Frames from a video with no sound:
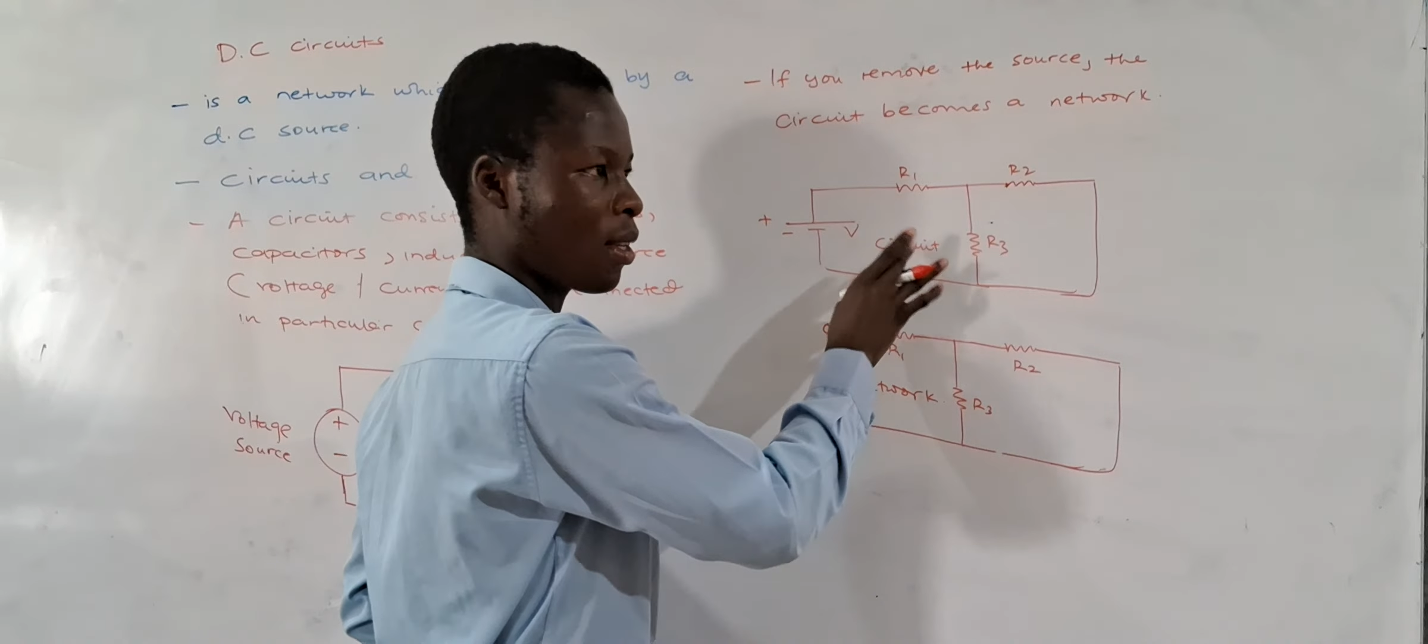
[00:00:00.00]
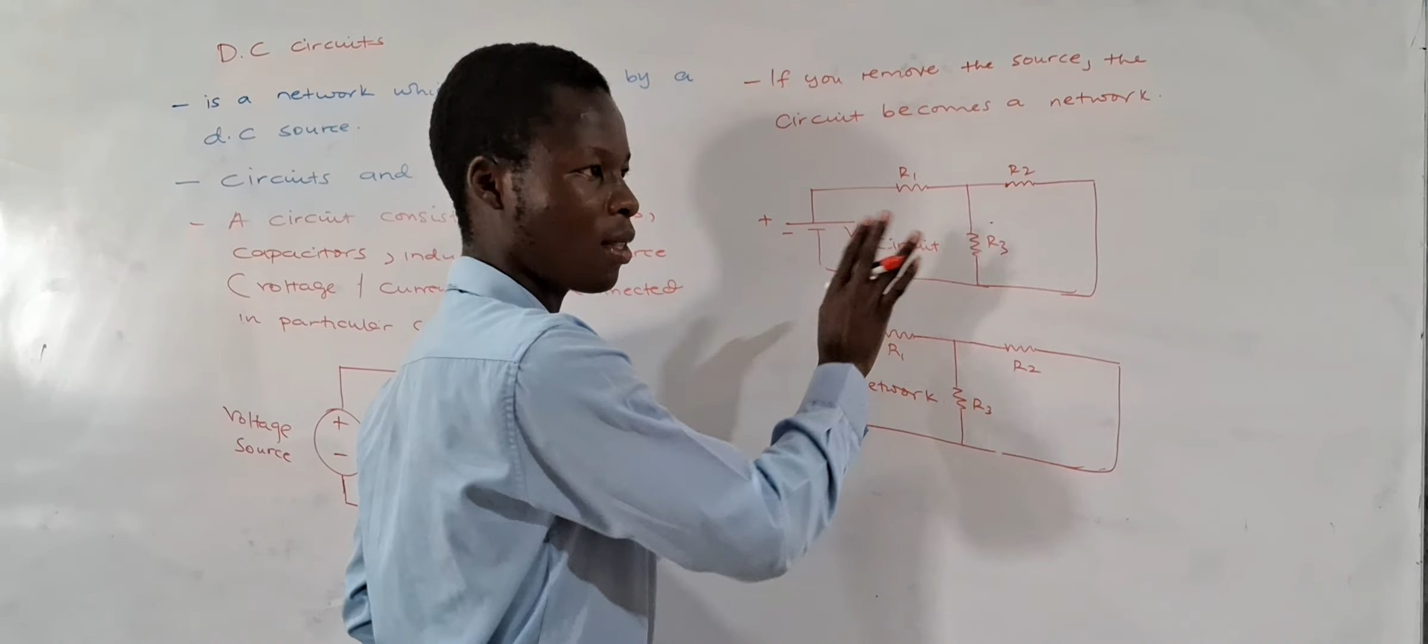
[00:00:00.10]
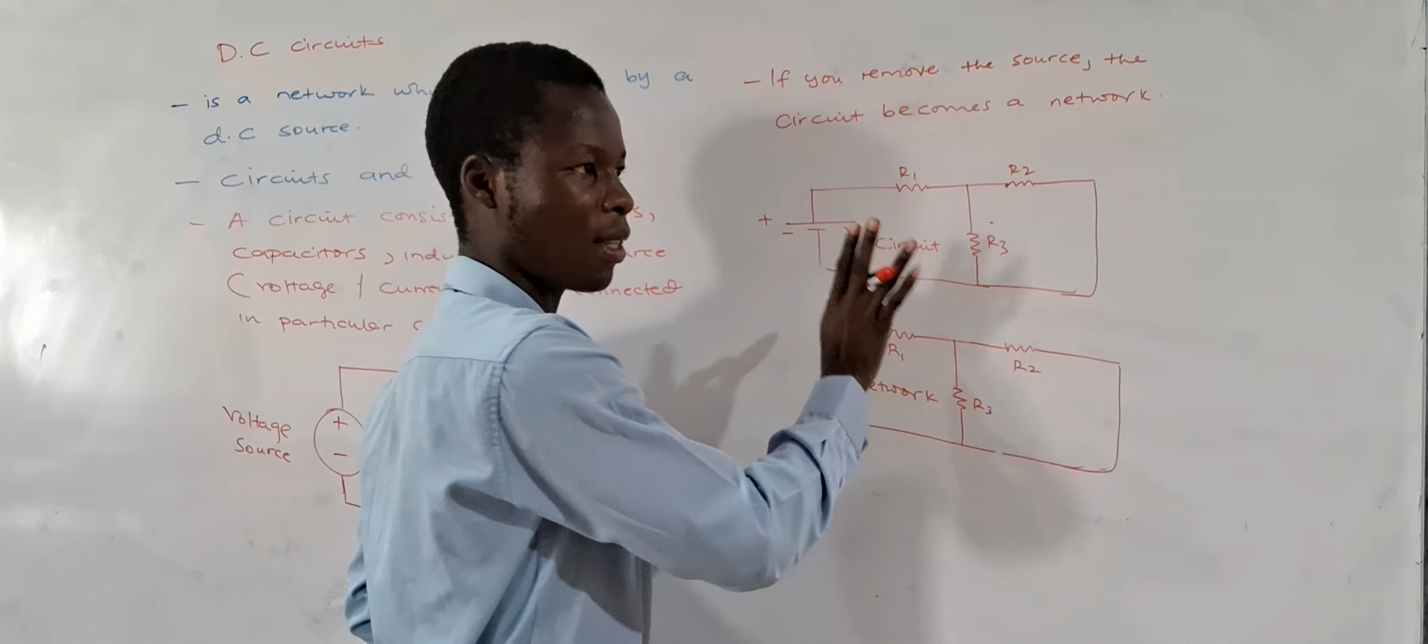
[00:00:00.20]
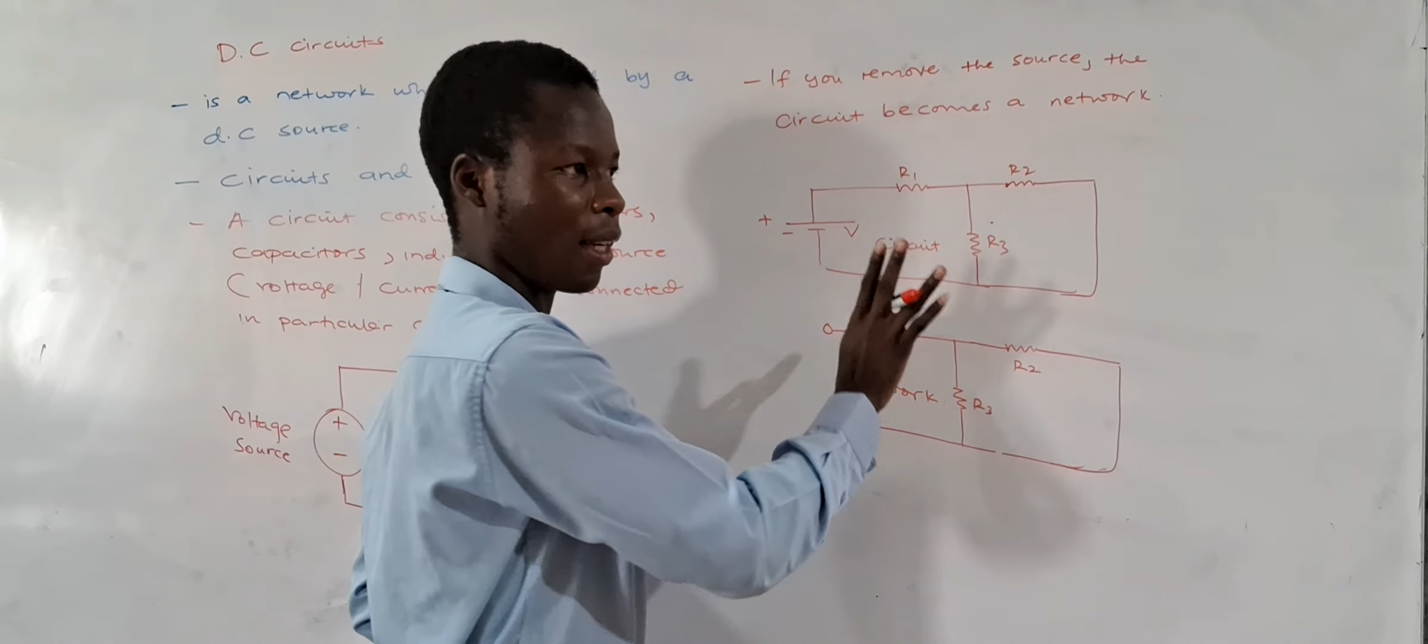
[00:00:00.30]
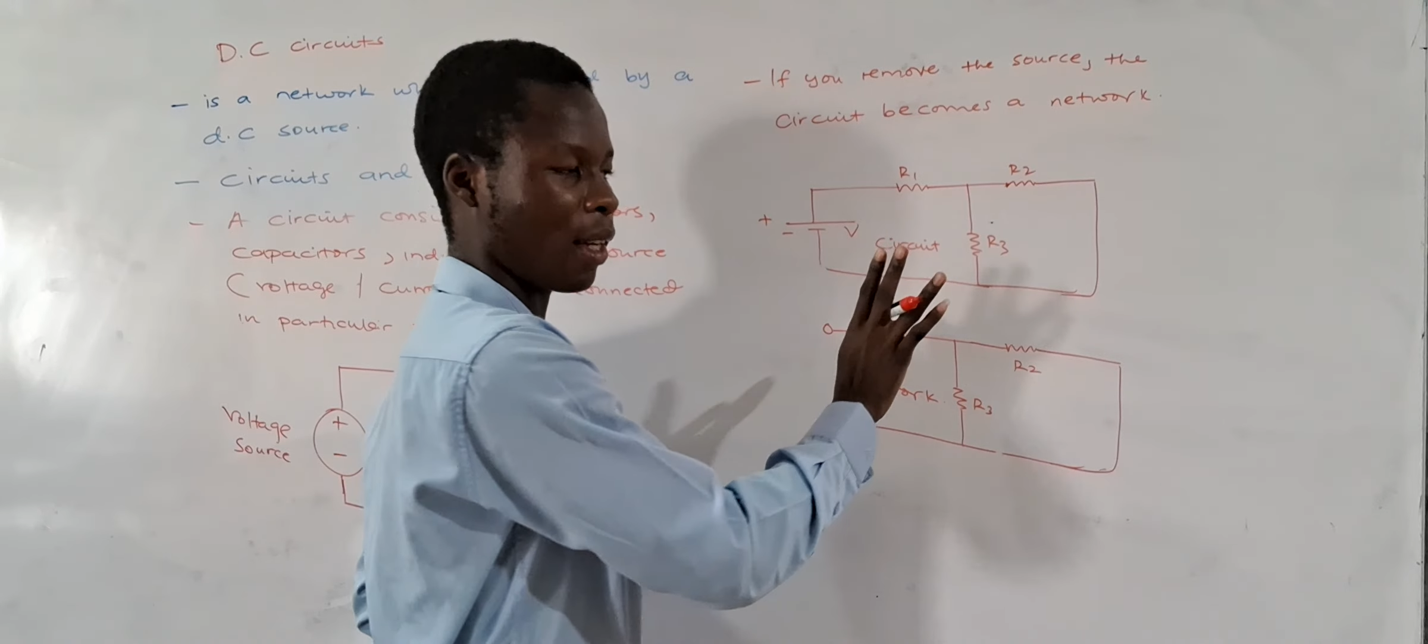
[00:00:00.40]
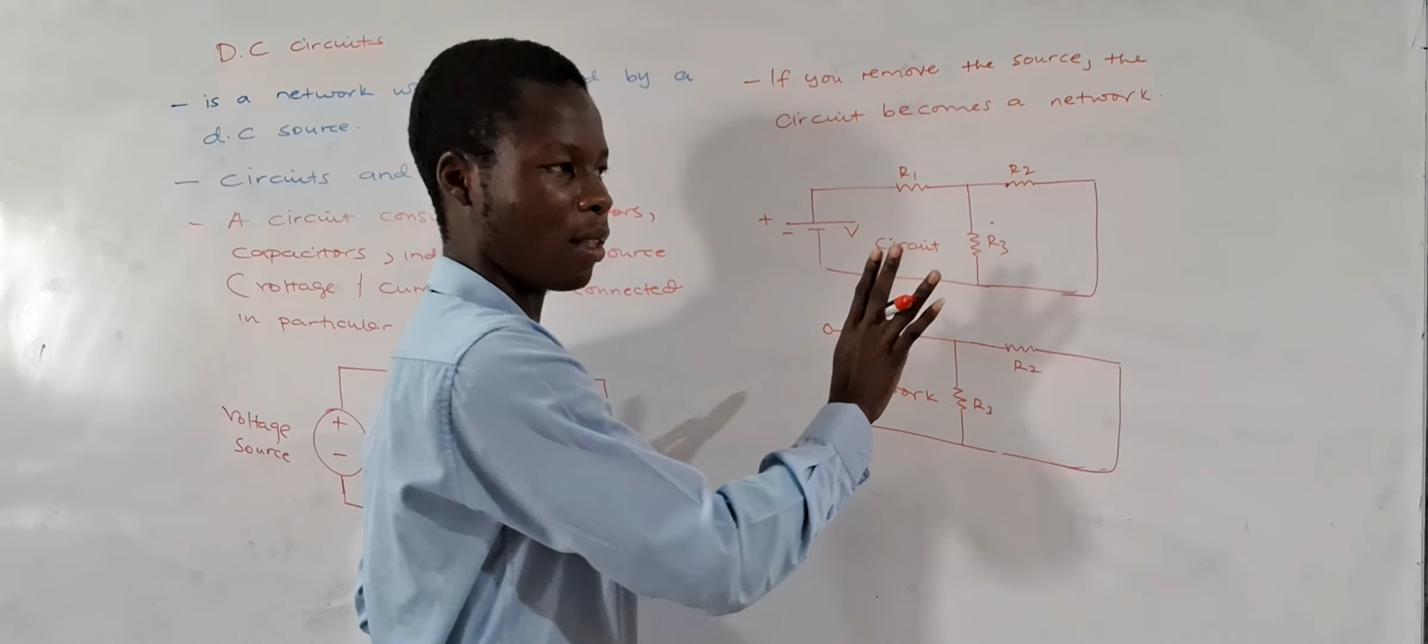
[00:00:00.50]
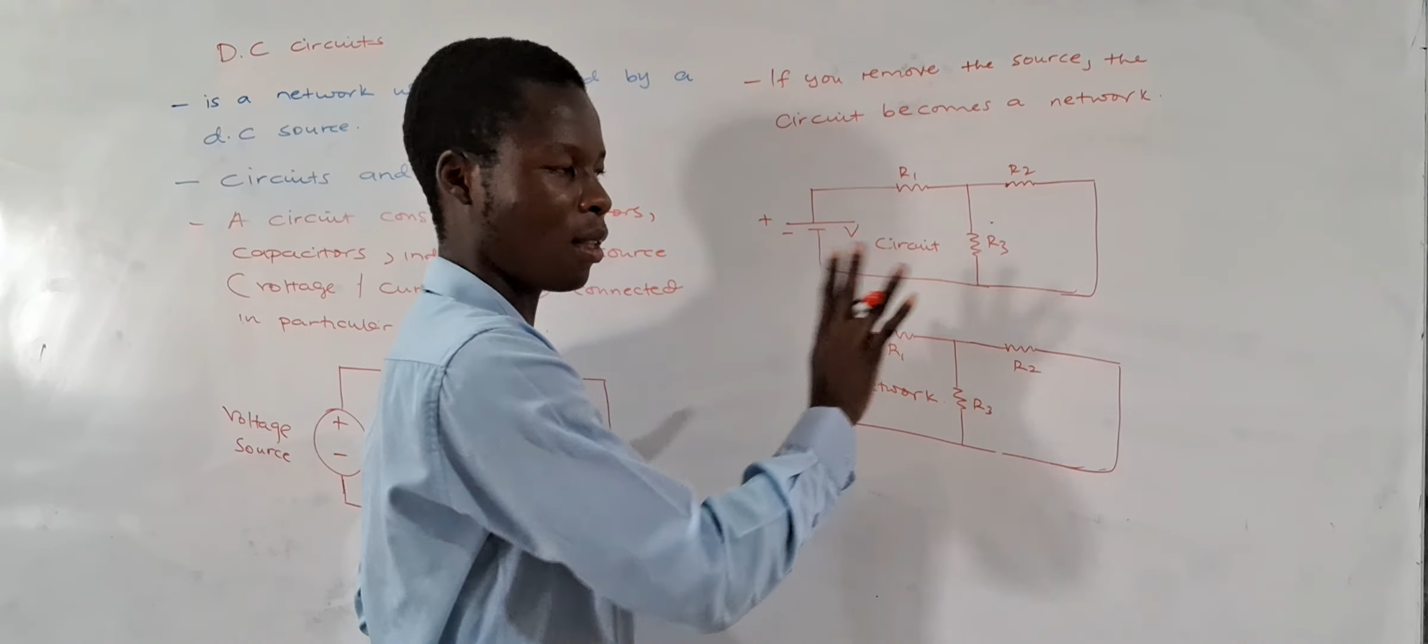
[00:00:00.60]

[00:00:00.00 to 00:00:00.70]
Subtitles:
circuits.